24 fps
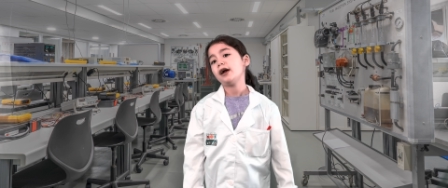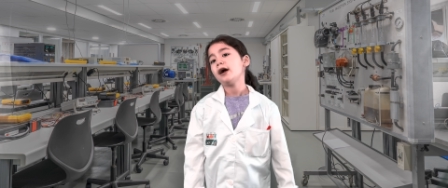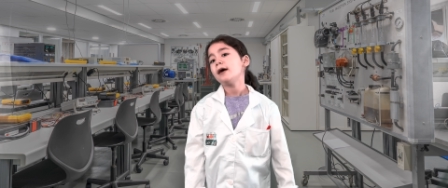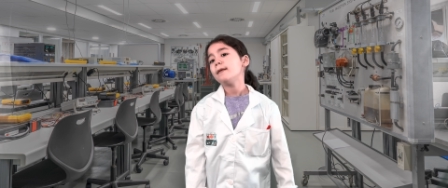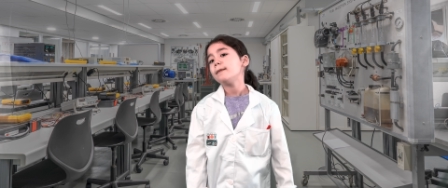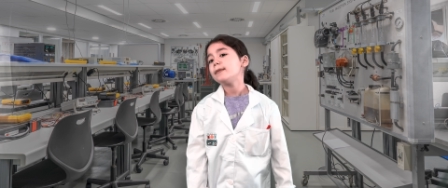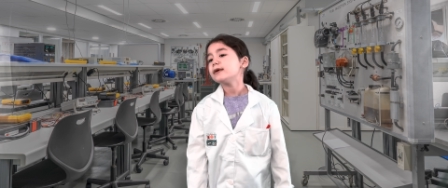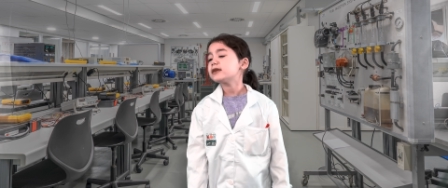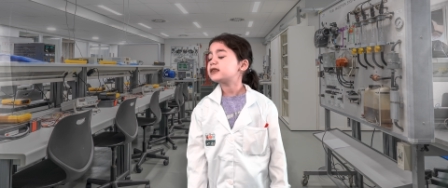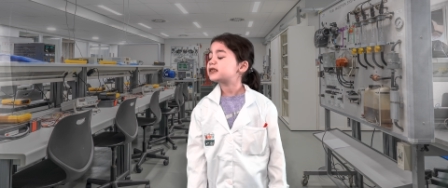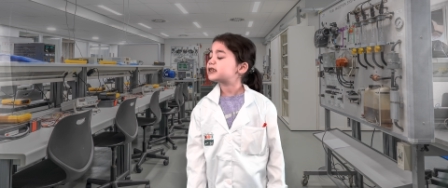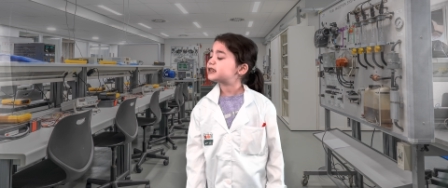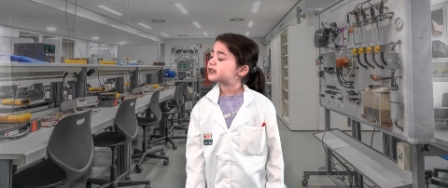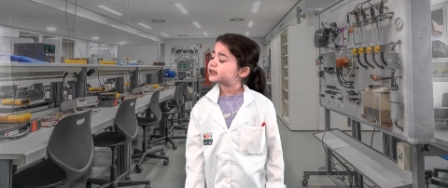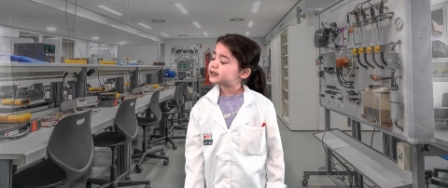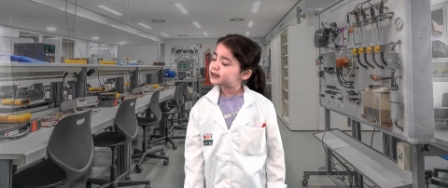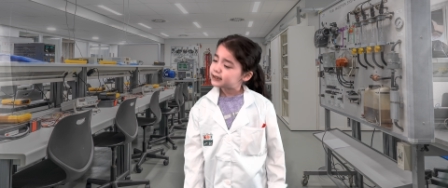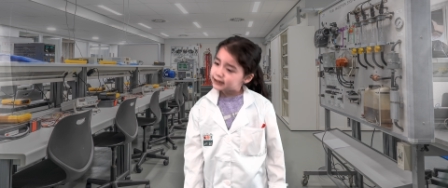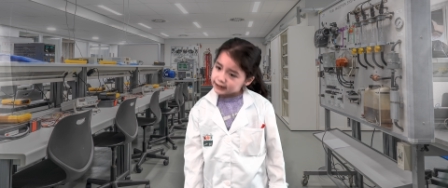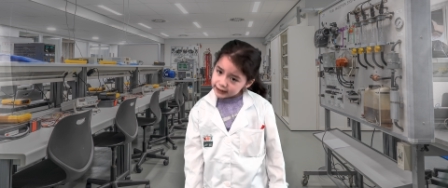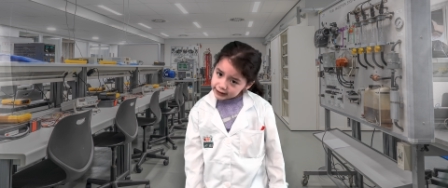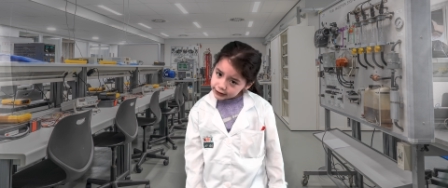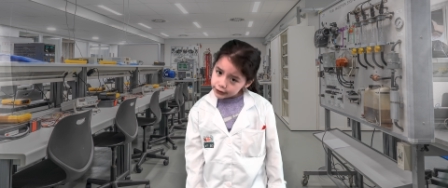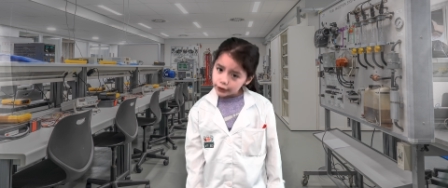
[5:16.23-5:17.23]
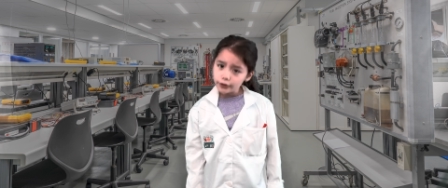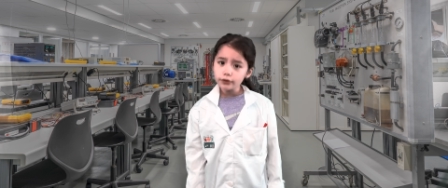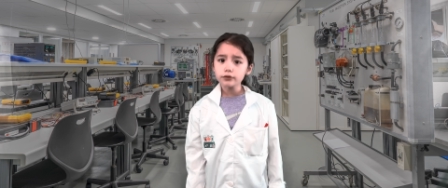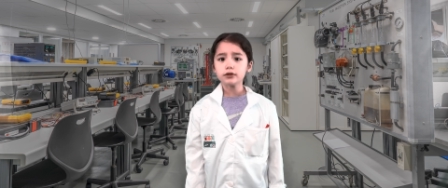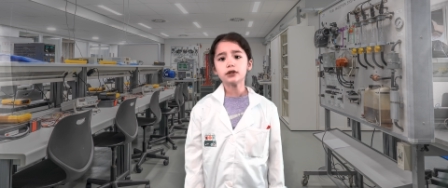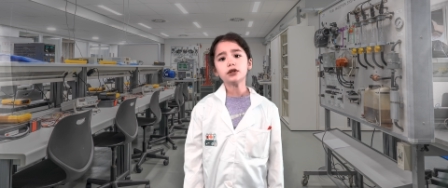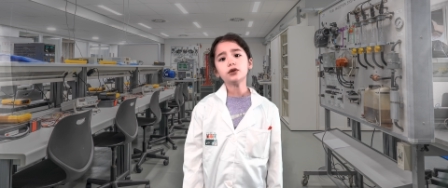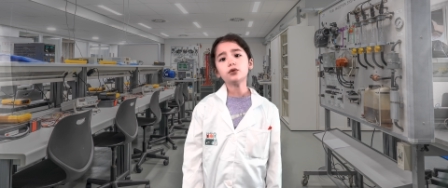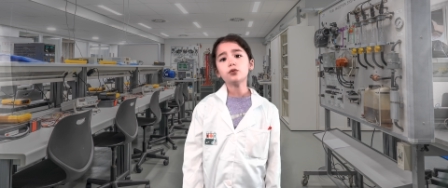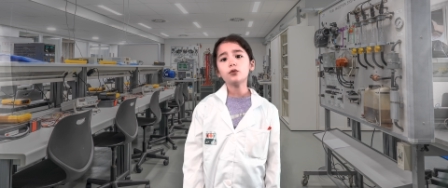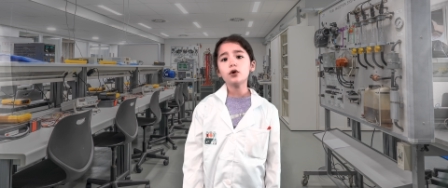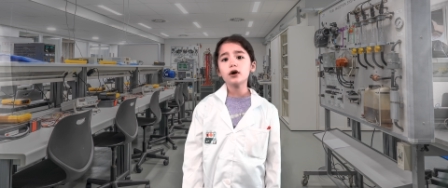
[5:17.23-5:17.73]
but still
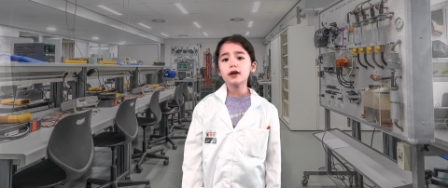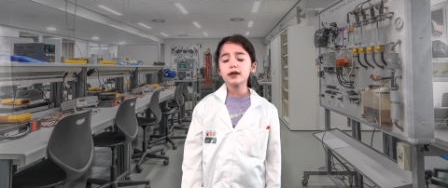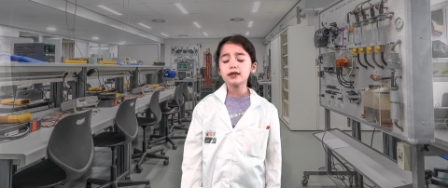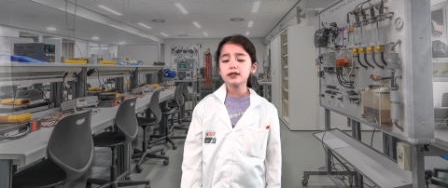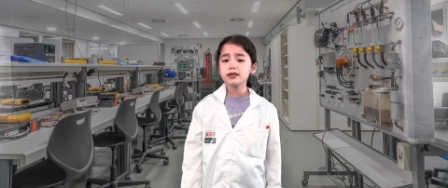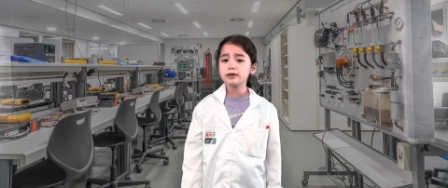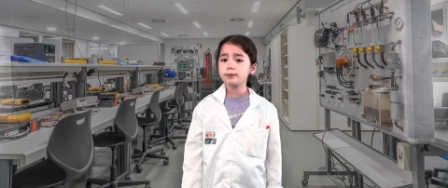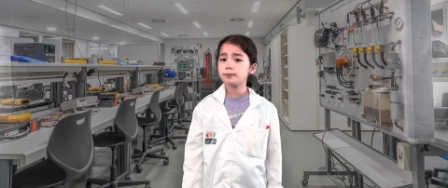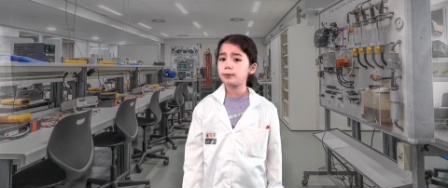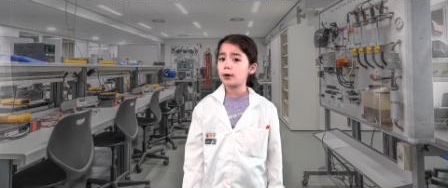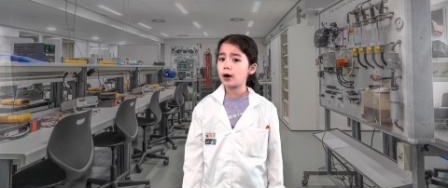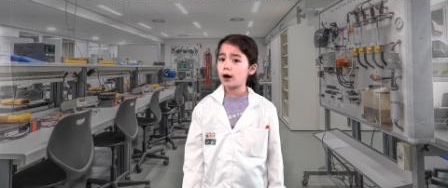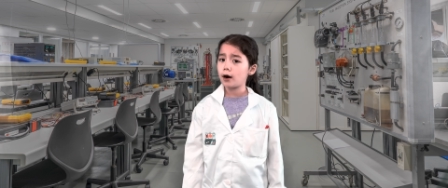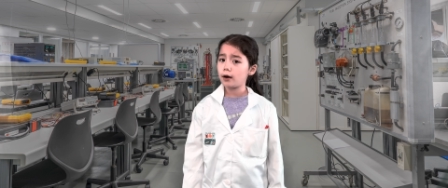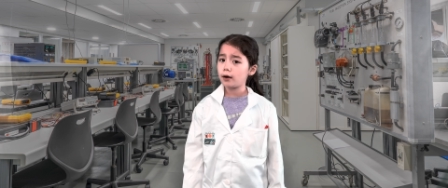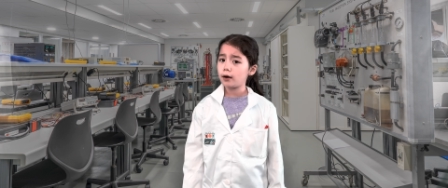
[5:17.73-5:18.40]
didn't want it to pop?